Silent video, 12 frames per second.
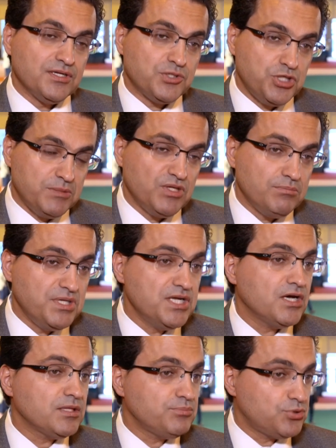treatment
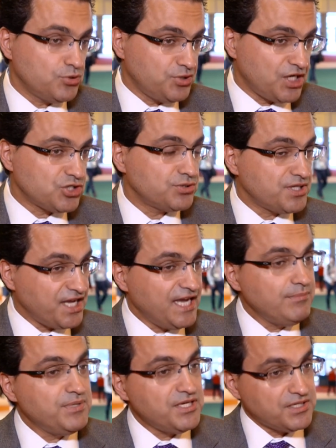beyond progression
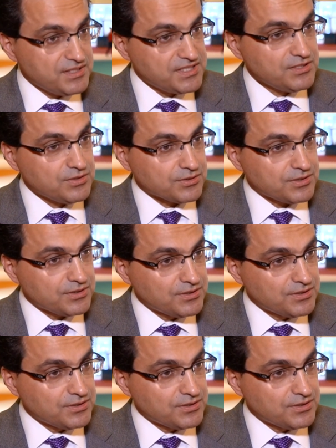can be considered.